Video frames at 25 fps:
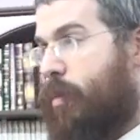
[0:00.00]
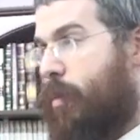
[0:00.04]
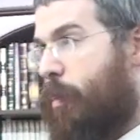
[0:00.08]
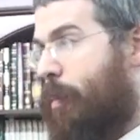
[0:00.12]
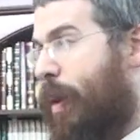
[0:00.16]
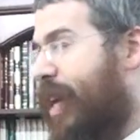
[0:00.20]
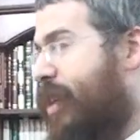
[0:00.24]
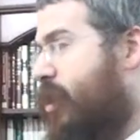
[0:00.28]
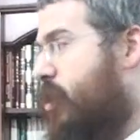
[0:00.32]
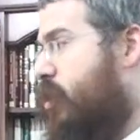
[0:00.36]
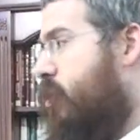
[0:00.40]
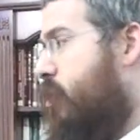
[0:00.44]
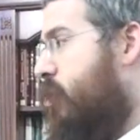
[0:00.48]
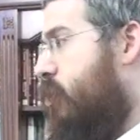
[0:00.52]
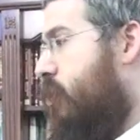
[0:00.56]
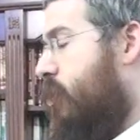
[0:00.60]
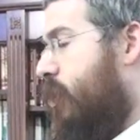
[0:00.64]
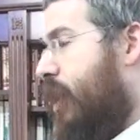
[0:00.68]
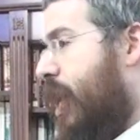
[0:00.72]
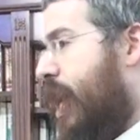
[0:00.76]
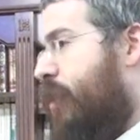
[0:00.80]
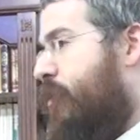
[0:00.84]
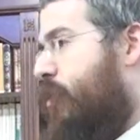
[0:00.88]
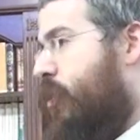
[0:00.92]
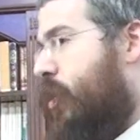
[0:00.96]
Pastors,
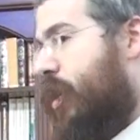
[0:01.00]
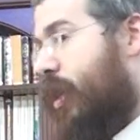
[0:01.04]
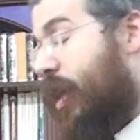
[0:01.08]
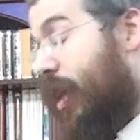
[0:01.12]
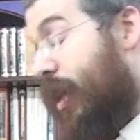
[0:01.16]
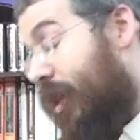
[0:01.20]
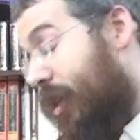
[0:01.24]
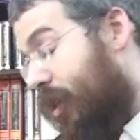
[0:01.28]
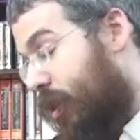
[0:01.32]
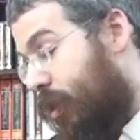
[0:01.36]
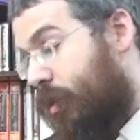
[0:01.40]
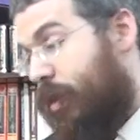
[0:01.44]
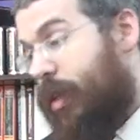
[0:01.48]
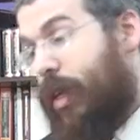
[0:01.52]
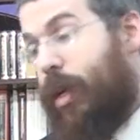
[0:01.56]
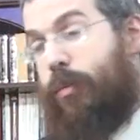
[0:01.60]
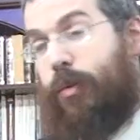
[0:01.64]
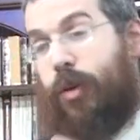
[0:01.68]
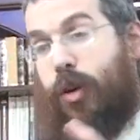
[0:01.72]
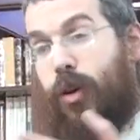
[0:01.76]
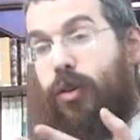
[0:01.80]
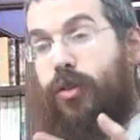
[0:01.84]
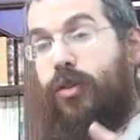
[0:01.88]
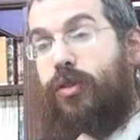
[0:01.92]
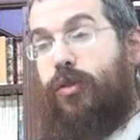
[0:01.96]
everyone
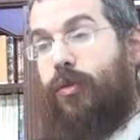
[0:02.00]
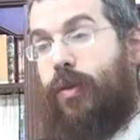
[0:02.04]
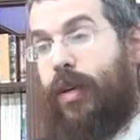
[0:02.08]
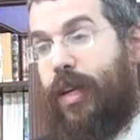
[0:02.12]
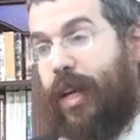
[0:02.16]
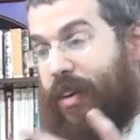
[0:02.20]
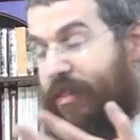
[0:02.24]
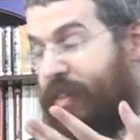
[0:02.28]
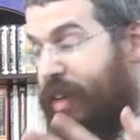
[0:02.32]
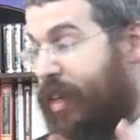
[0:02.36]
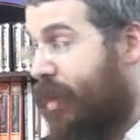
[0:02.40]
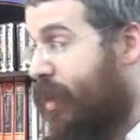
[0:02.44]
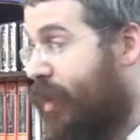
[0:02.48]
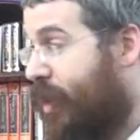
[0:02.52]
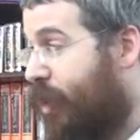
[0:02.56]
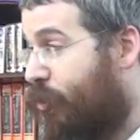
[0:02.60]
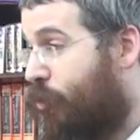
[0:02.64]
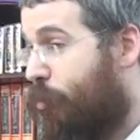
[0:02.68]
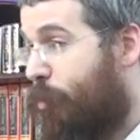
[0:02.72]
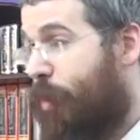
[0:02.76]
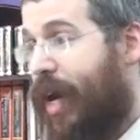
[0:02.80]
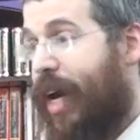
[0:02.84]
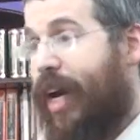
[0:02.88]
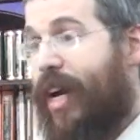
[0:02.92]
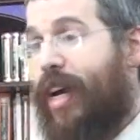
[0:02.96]
goes through an Avedic
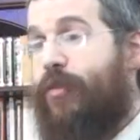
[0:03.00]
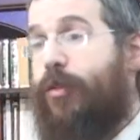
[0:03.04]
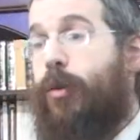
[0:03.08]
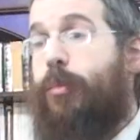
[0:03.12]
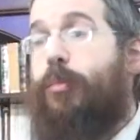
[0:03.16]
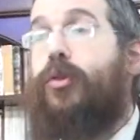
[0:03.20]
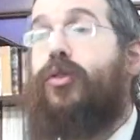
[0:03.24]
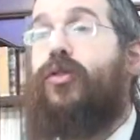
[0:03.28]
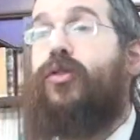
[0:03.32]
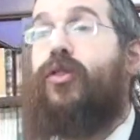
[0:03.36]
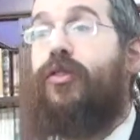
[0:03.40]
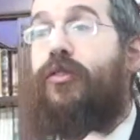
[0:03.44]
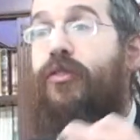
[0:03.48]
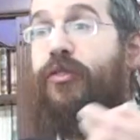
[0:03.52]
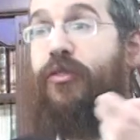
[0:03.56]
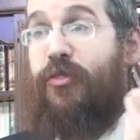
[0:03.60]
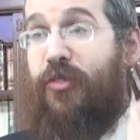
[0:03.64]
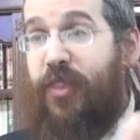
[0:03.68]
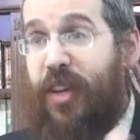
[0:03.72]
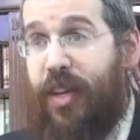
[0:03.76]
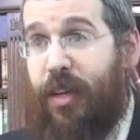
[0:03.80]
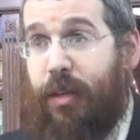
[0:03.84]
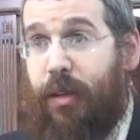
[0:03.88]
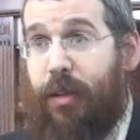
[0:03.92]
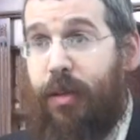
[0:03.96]
Sprach, every person could
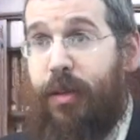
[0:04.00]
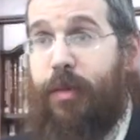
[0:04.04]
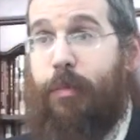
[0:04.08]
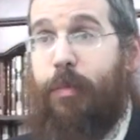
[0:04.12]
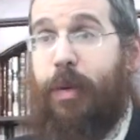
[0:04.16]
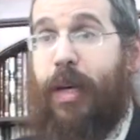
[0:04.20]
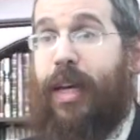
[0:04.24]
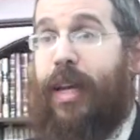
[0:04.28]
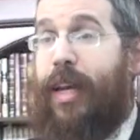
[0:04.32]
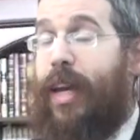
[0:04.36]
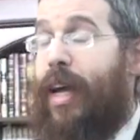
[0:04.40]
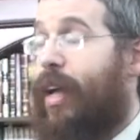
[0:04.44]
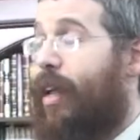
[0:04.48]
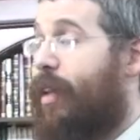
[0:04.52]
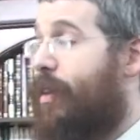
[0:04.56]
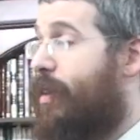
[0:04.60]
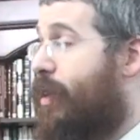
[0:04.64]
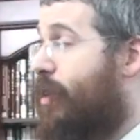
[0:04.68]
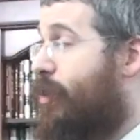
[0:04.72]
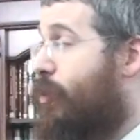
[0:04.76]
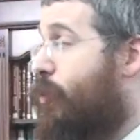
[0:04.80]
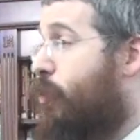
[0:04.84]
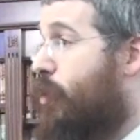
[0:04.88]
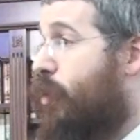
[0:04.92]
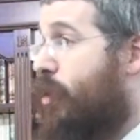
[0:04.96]
feel Bichlal,
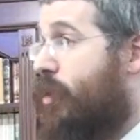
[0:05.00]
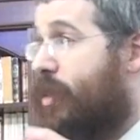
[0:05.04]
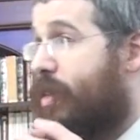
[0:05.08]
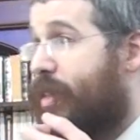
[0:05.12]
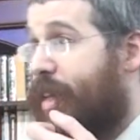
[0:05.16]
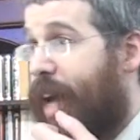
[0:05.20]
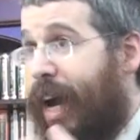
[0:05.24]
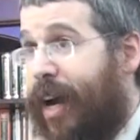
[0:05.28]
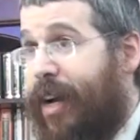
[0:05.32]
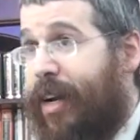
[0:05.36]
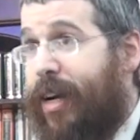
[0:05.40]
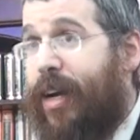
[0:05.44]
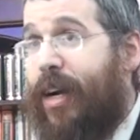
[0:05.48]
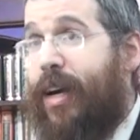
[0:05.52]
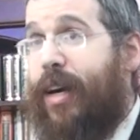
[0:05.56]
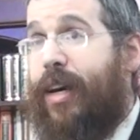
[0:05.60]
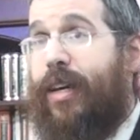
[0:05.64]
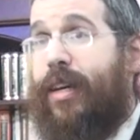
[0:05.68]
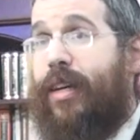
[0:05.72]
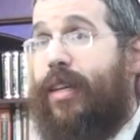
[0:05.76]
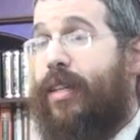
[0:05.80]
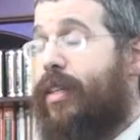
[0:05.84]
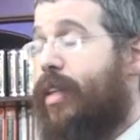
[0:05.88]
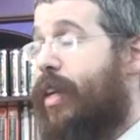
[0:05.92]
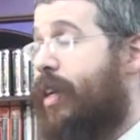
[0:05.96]
that the world is Arai,
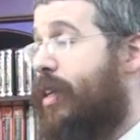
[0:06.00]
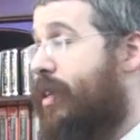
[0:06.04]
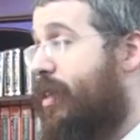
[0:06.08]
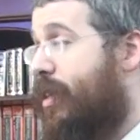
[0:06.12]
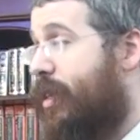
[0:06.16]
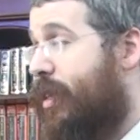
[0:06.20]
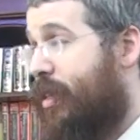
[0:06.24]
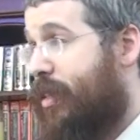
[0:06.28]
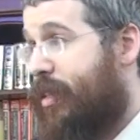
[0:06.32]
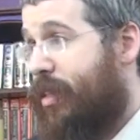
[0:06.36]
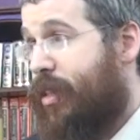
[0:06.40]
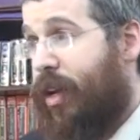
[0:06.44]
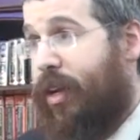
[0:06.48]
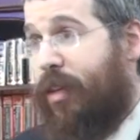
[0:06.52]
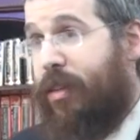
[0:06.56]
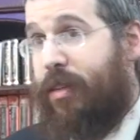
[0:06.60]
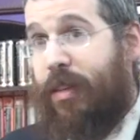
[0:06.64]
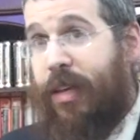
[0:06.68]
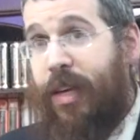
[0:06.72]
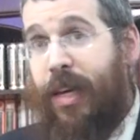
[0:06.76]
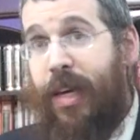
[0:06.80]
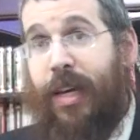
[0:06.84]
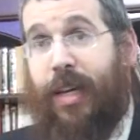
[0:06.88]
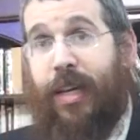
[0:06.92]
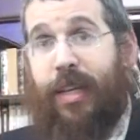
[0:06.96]
and
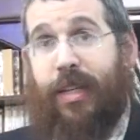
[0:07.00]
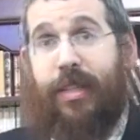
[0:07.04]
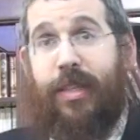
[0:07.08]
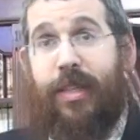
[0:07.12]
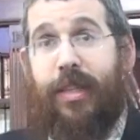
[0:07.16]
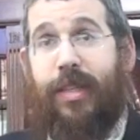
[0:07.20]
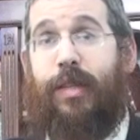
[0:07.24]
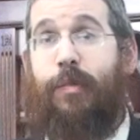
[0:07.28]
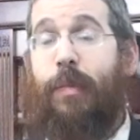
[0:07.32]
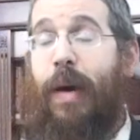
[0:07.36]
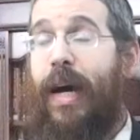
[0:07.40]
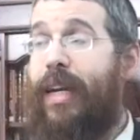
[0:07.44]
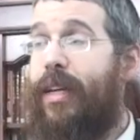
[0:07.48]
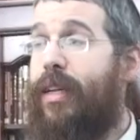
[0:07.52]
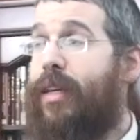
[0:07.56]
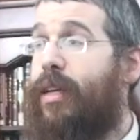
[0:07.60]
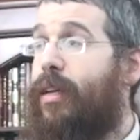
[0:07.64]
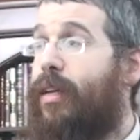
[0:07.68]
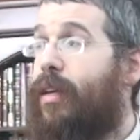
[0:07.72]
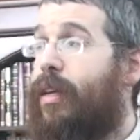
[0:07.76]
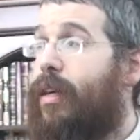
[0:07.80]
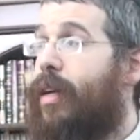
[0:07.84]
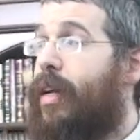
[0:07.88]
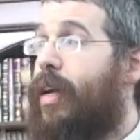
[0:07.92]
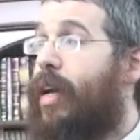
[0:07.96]
it's Zmani.
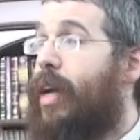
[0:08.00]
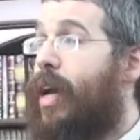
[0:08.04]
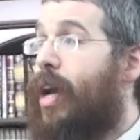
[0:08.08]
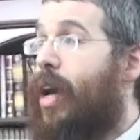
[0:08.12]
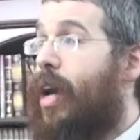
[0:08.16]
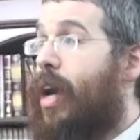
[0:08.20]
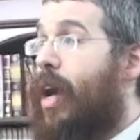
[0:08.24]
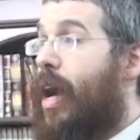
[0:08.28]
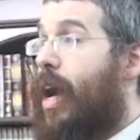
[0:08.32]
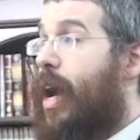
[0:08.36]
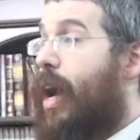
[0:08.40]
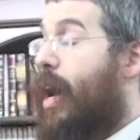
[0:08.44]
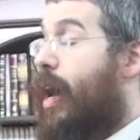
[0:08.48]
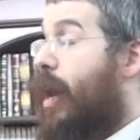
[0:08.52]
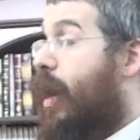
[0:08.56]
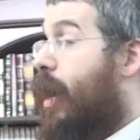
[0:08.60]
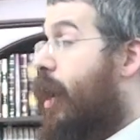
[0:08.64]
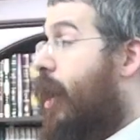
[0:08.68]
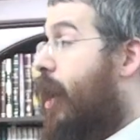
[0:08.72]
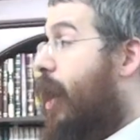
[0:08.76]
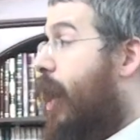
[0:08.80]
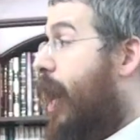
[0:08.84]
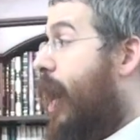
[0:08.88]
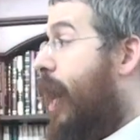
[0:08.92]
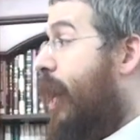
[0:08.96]

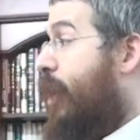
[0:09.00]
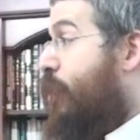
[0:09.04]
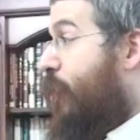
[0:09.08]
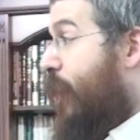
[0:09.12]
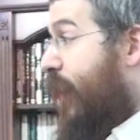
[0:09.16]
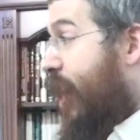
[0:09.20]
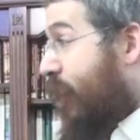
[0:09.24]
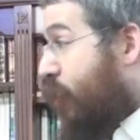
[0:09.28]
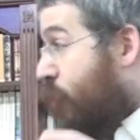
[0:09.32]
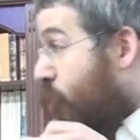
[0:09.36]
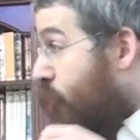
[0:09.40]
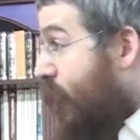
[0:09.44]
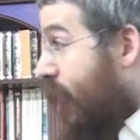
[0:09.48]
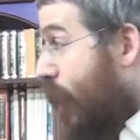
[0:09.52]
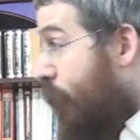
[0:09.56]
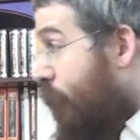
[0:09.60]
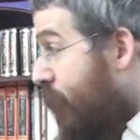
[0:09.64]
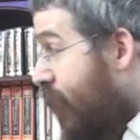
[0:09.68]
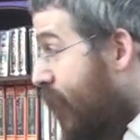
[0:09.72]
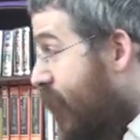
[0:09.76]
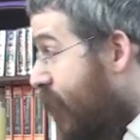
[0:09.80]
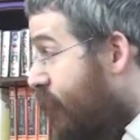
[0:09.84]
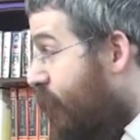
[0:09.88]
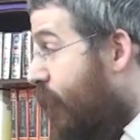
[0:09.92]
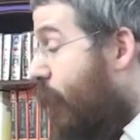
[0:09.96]
And when a Tuta
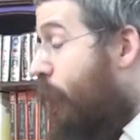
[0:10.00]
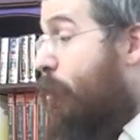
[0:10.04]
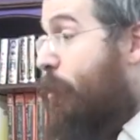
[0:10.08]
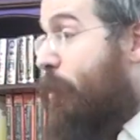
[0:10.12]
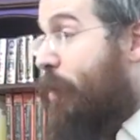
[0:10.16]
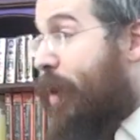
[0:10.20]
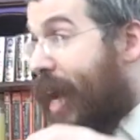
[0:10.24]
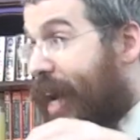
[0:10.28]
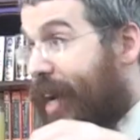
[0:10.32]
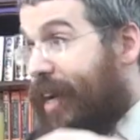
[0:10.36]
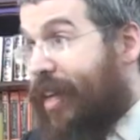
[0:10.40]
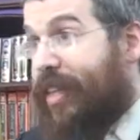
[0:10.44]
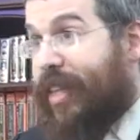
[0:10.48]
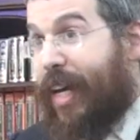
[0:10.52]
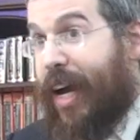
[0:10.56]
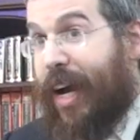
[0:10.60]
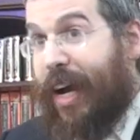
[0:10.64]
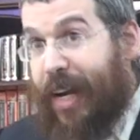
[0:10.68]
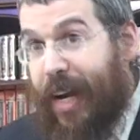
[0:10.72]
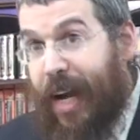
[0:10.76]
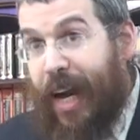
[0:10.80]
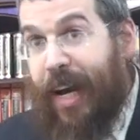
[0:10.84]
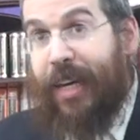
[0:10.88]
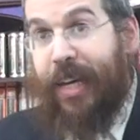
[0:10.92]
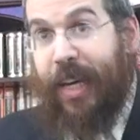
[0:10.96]
Mitzvah bringt da
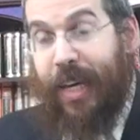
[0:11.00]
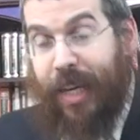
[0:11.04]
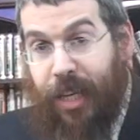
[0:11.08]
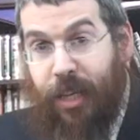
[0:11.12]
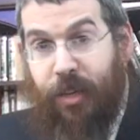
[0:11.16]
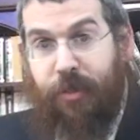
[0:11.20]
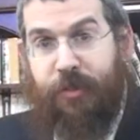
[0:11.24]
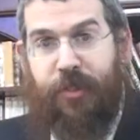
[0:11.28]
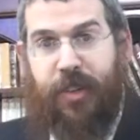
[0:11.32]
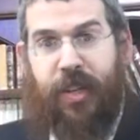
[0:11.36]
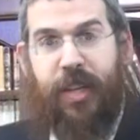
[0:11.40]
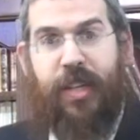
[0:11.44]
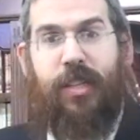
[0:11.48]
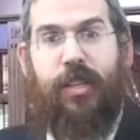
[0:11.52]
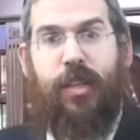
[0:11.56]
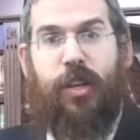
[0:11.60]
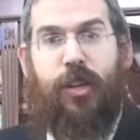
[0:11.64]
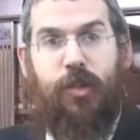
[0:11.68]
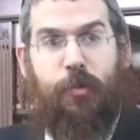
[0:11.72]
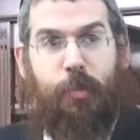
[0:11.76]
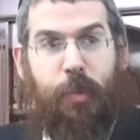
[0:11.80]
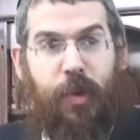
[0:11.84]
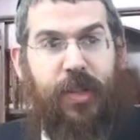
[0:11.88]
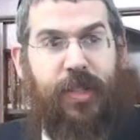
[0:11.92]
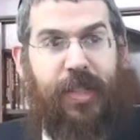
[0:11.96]
rein an inyan von
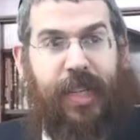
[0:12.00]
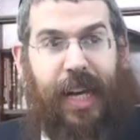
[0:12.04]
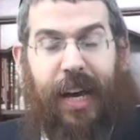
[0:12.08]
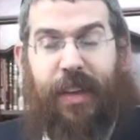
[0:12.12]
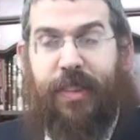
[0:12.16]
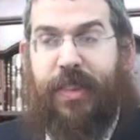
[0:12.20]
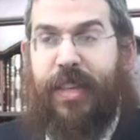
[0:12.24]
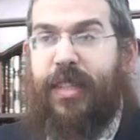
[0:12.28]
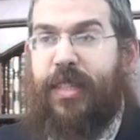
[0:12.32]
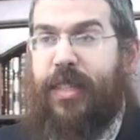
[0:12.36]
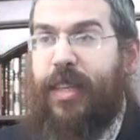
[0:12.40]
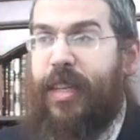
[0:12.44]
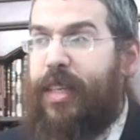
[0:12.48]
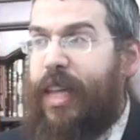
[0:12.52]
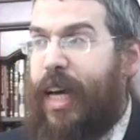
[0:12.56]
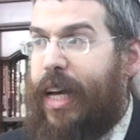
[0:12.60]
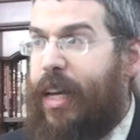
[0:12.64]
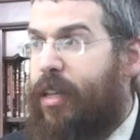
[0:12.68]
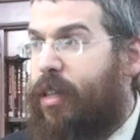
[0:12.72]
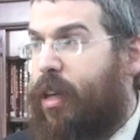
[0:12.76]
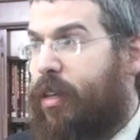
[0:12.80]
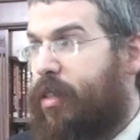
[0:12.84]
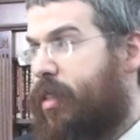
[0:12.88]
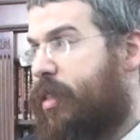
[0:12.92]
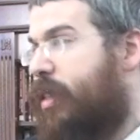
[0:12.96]
Nitzchias, because now this thing that he
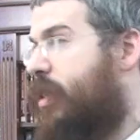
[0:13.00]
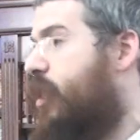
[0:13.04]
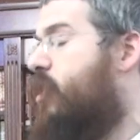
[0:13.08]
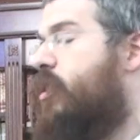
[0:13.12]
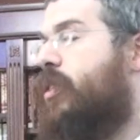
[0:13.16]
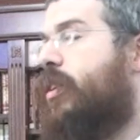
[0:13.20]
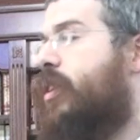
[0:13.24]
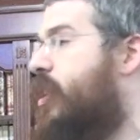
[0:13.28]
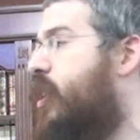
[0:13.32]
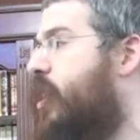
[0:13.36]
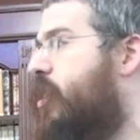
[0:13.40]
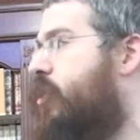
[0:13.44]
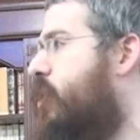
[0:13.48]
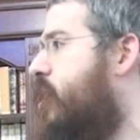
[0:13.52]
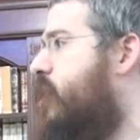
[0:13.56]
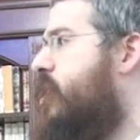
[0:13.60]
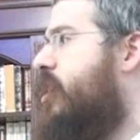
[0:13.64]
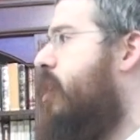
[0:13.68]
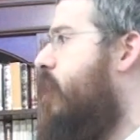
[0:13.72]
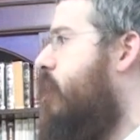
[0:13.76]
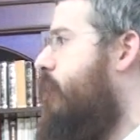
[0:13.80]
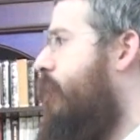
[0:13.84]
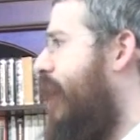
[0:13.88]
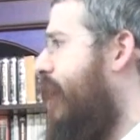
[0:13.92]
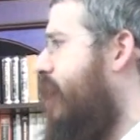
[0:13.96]
does,
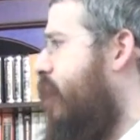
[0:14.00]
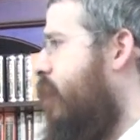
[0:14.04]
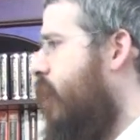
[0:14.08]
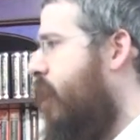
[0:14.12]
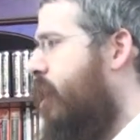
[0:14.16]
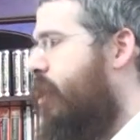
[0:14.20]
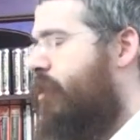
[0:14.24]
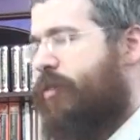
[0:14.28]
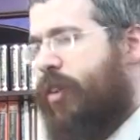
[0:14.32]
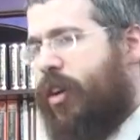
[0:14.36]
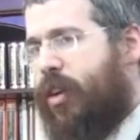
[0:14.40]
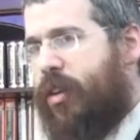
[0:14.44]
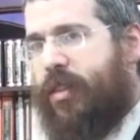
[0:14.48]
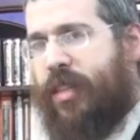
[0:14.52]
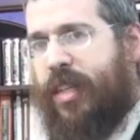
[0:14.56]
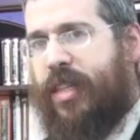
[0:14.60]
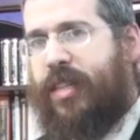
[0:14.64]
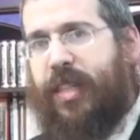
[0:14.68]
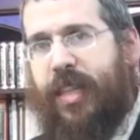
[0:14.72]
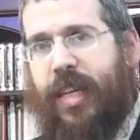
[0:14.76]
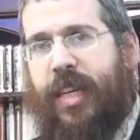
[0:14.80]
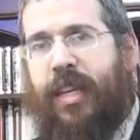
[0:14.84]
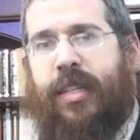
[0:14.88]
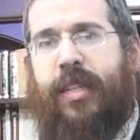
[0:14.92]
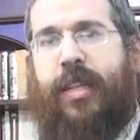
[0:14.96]

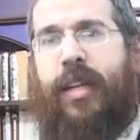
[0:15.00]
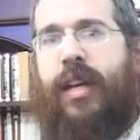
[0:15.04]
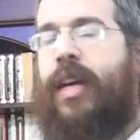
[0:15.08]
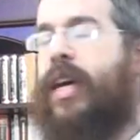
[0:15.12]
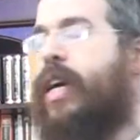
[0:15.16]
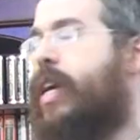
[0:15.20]
this is